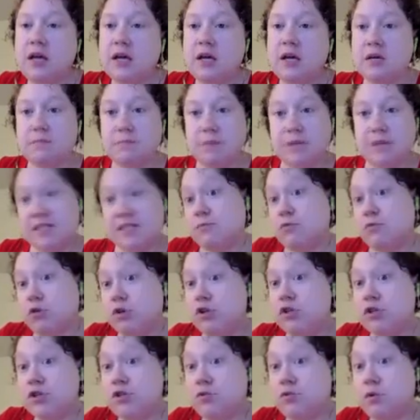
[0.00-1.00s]
because I'm
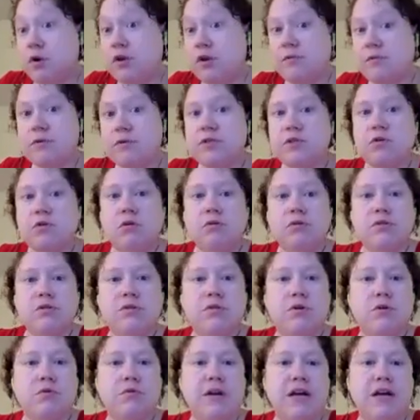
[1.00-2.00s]
going to square the results.
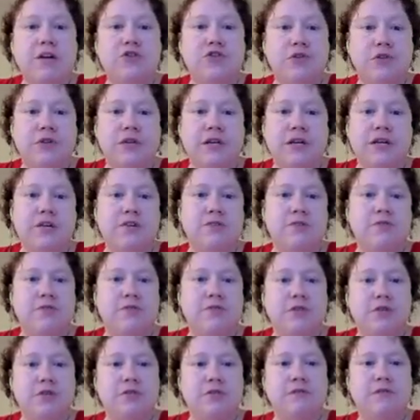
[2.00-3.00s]
So naturally I use
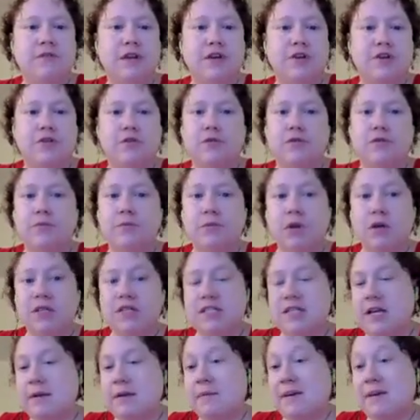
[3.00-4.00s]
the unit vector in the bra
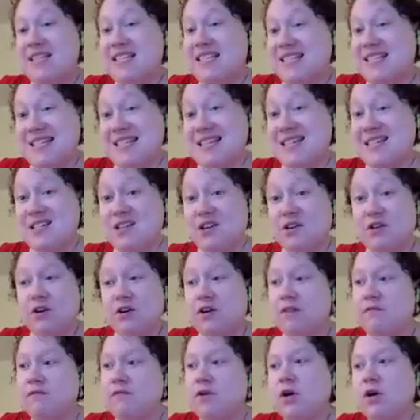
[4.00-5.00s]
state because it's easier to
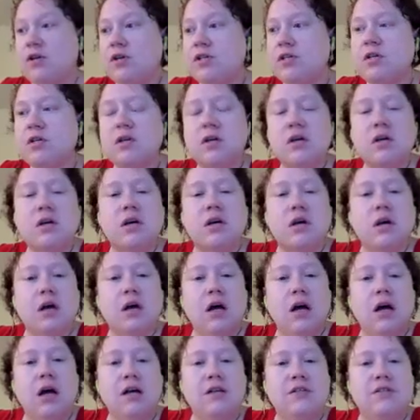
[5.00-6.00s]
convert.
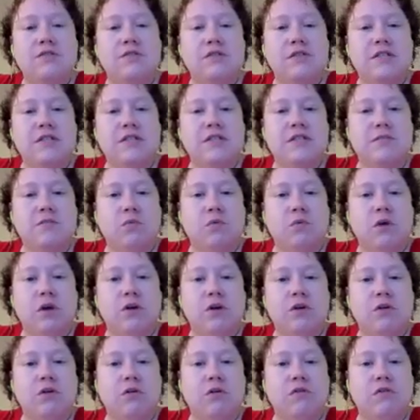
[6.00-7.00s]
So this is
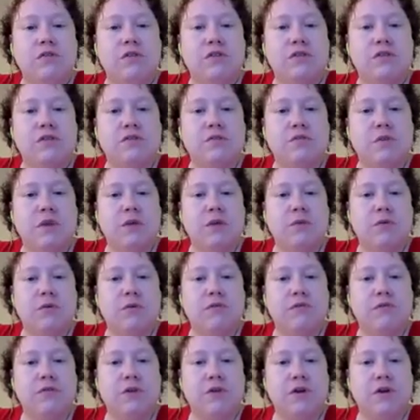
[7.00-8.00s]
1 over the square root of
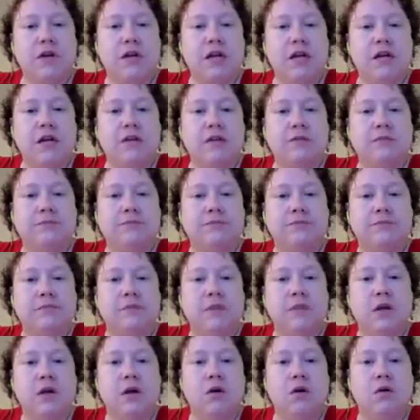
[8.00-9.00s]
30,
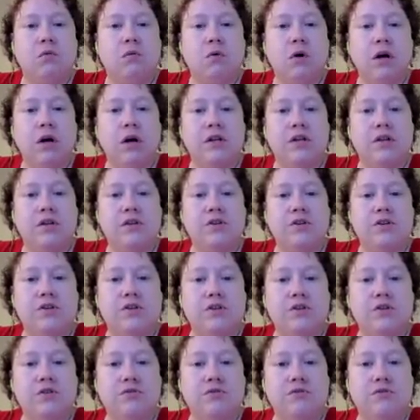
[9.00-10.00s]
1, 2,